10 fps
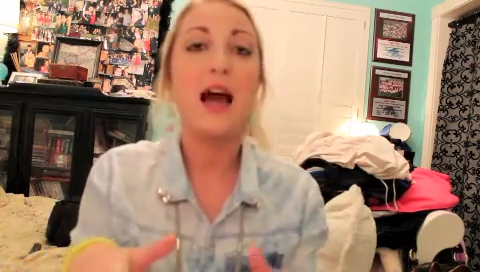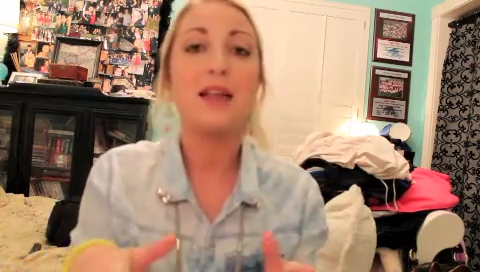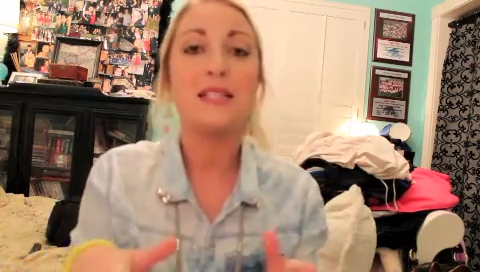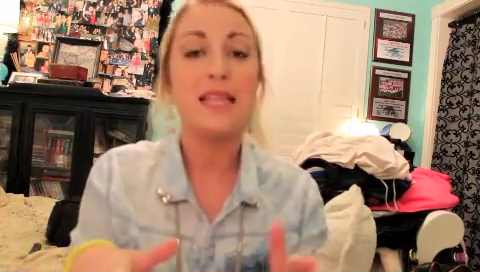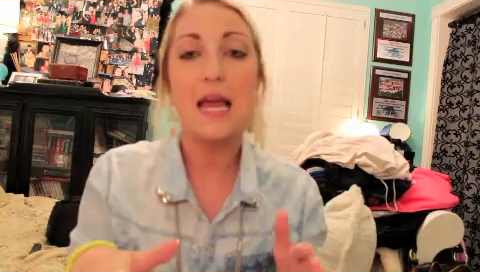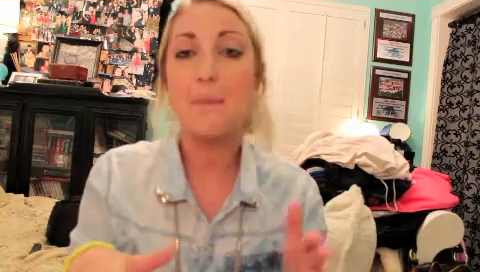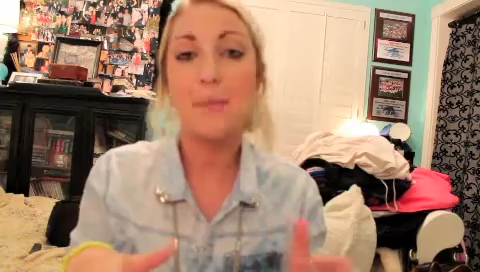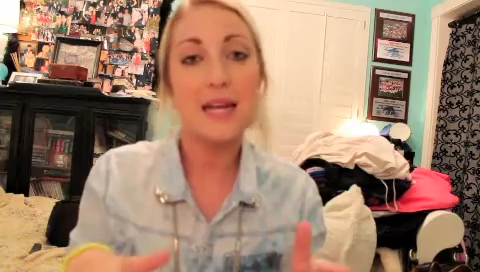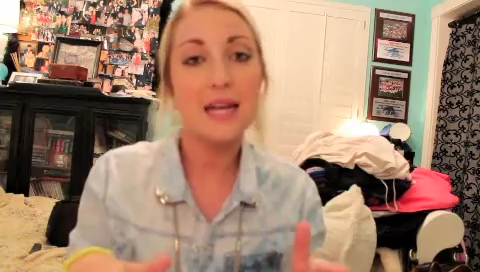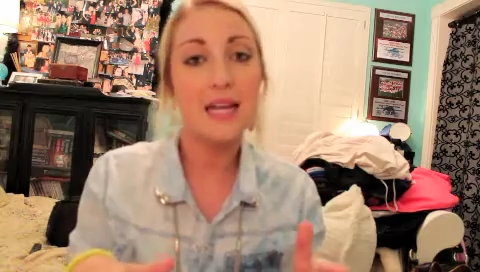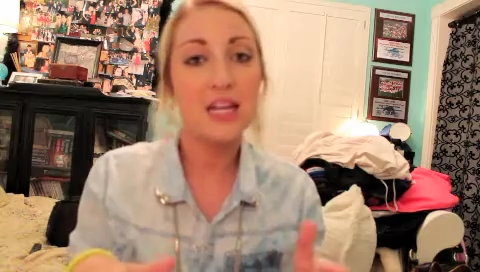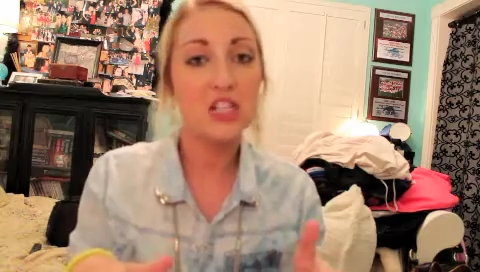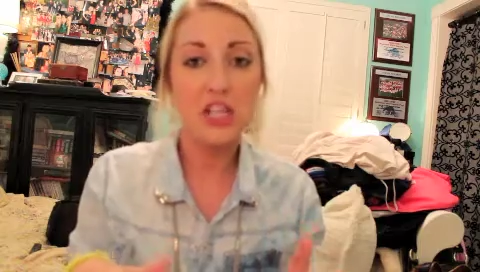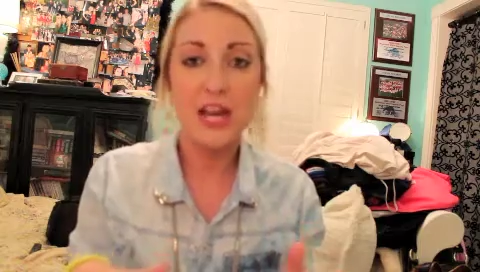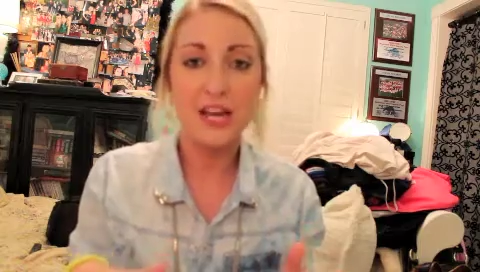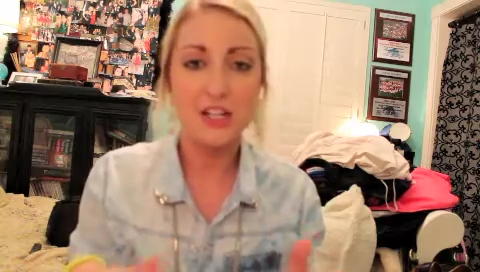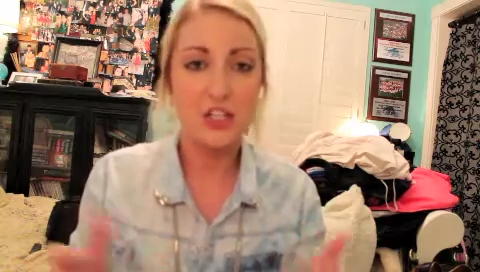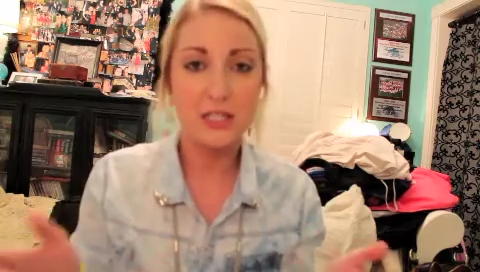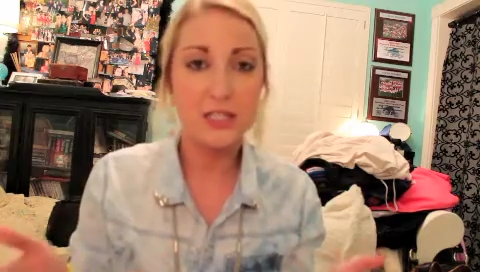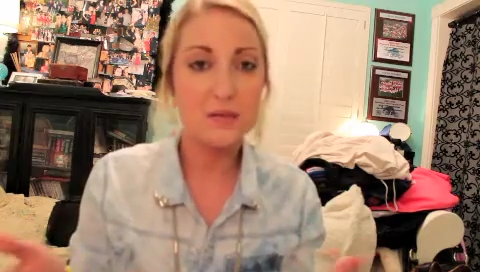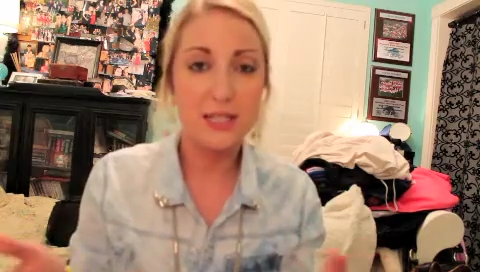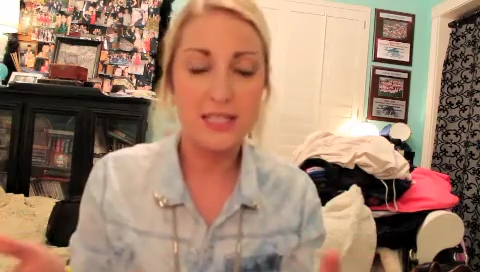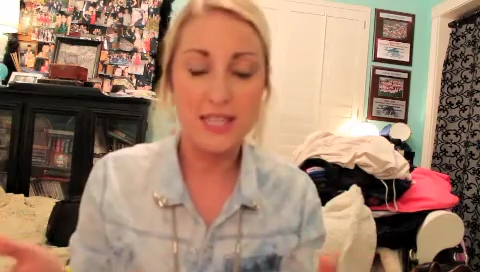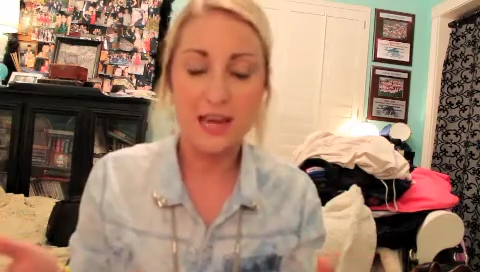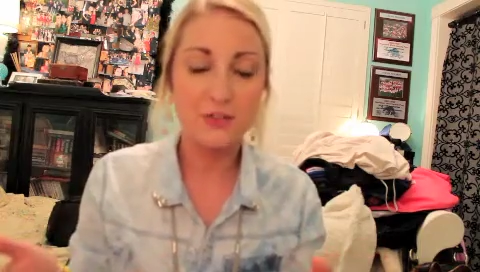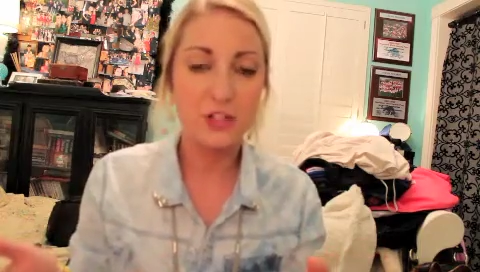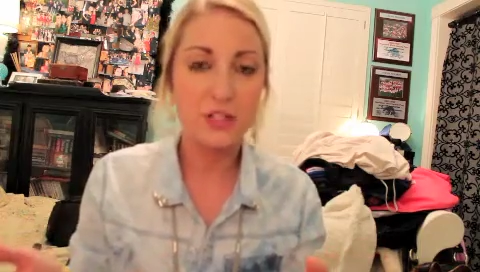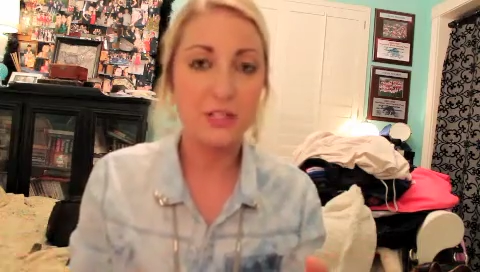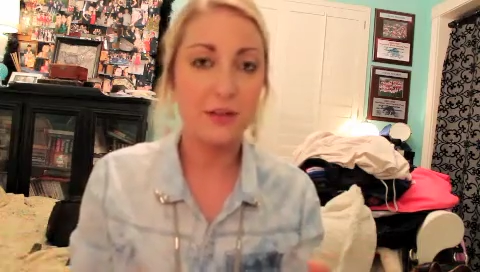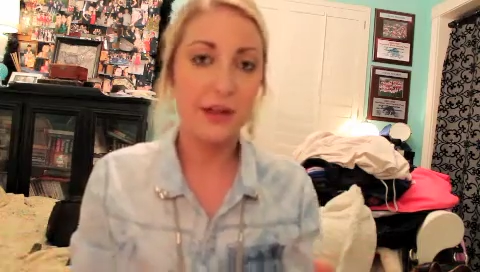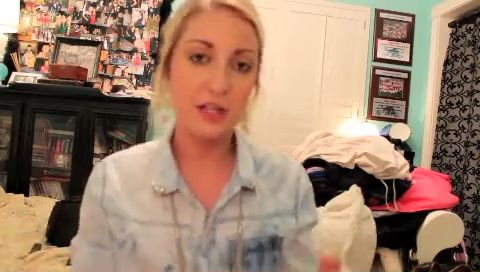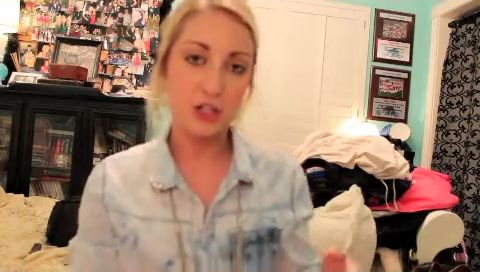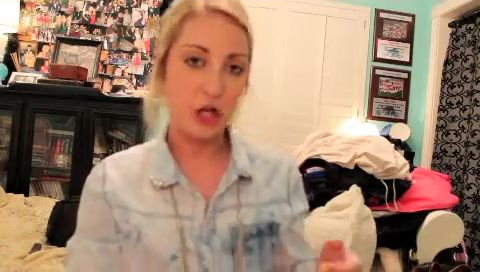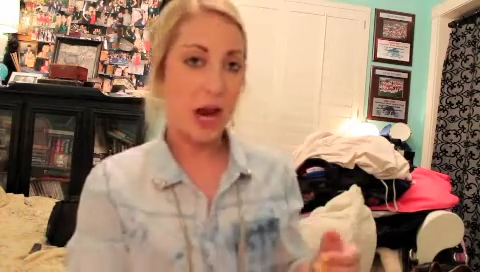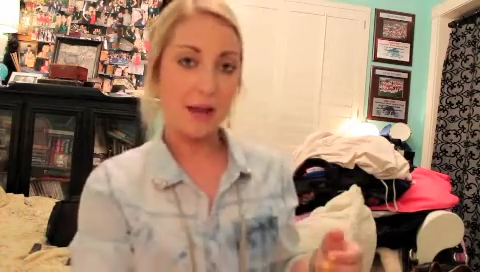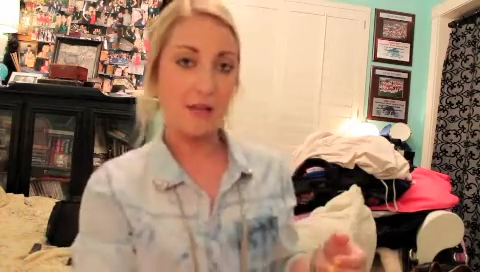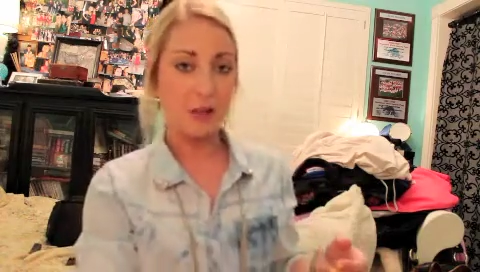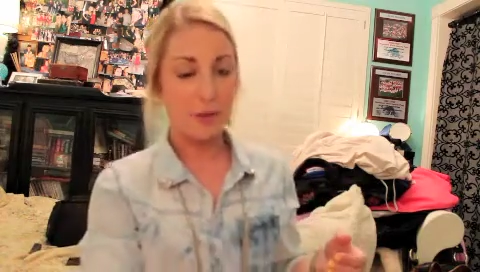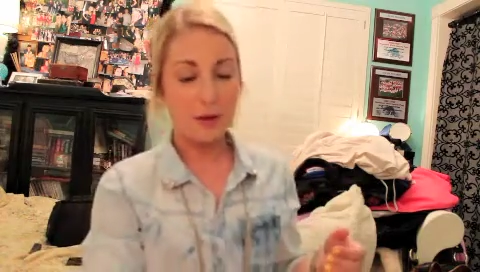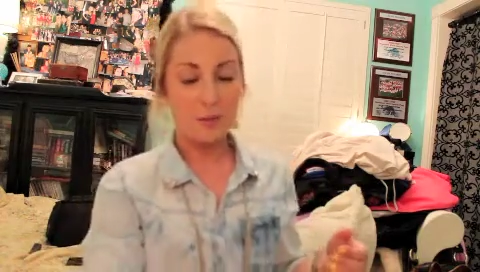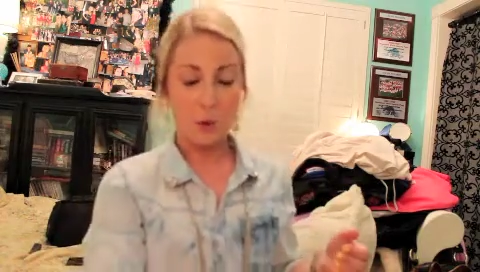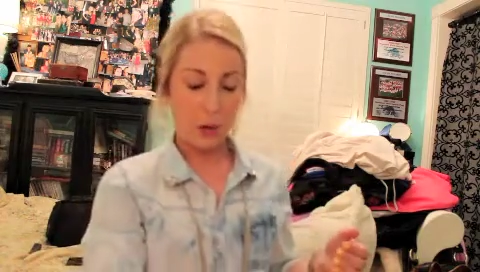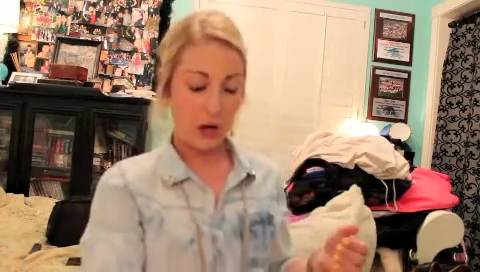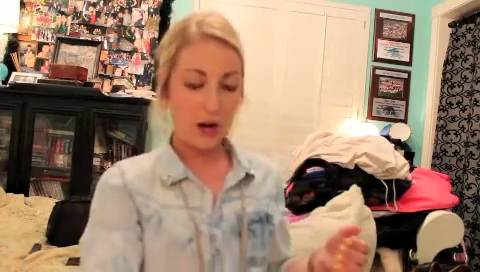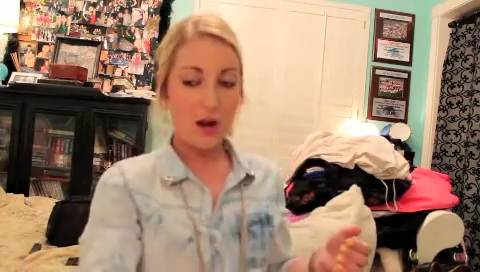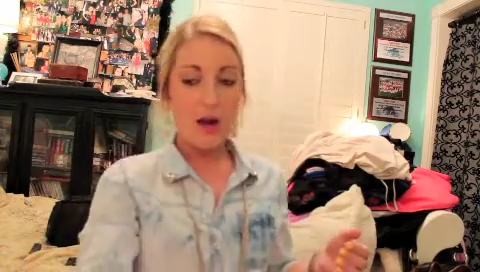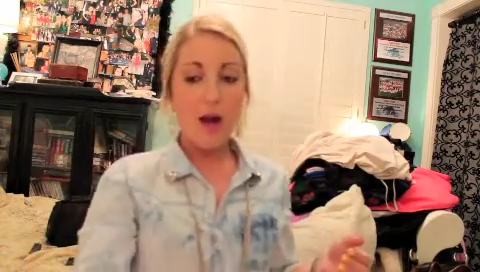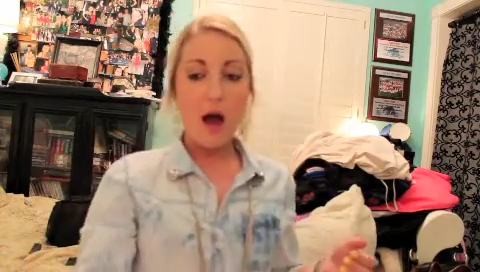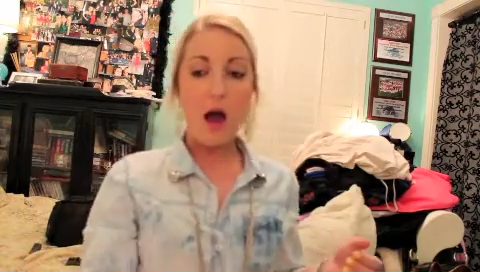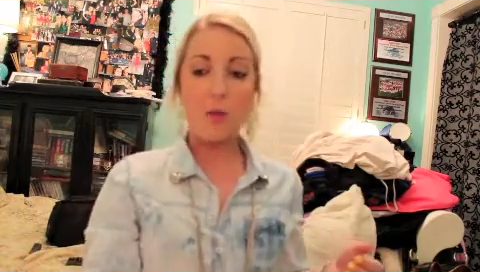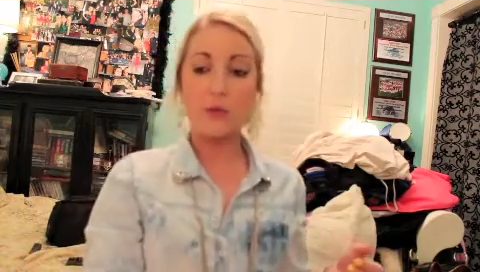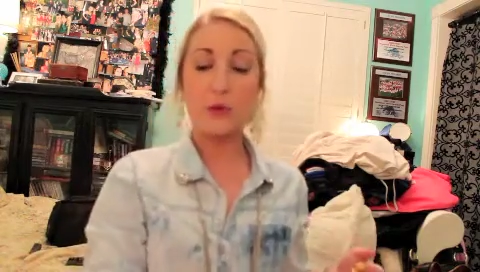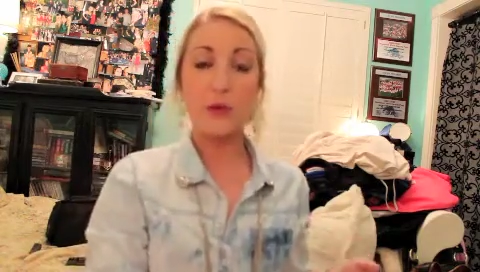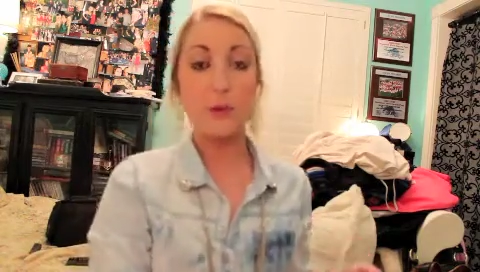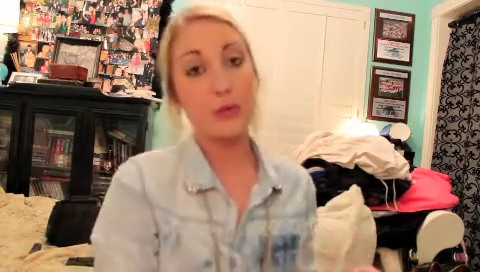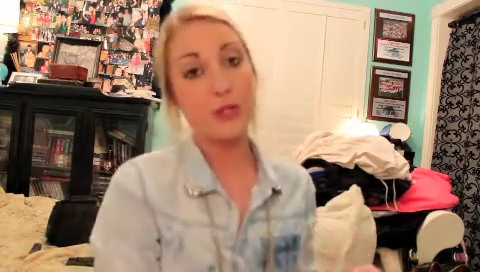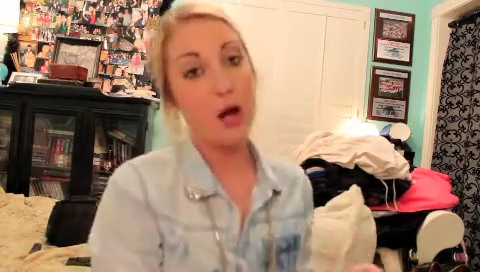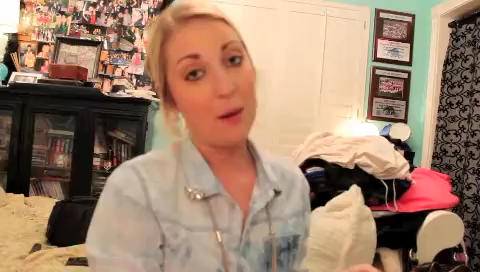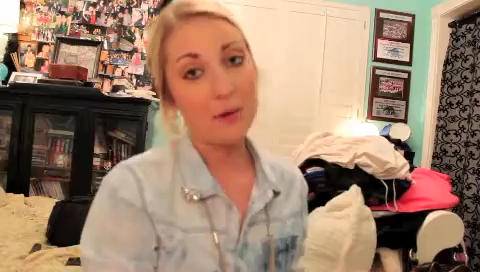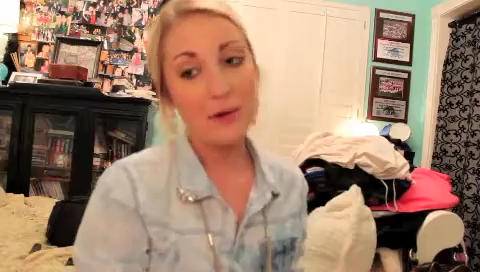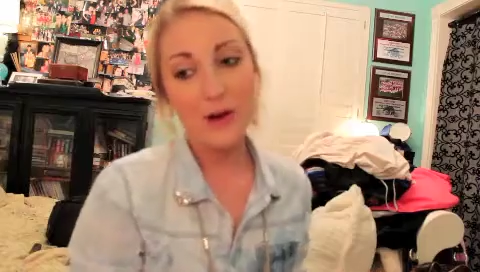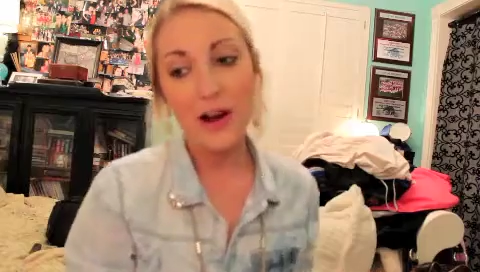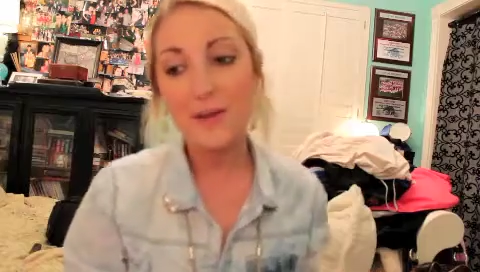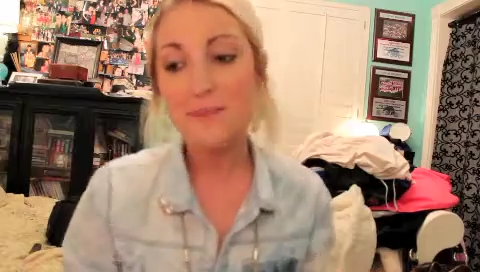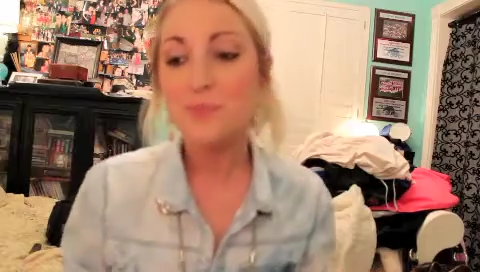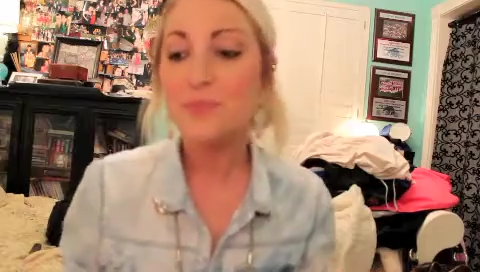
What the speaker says: I'd say, a minute each hand, just to be safe, just to let it dry a little bit more before you put the top coat on.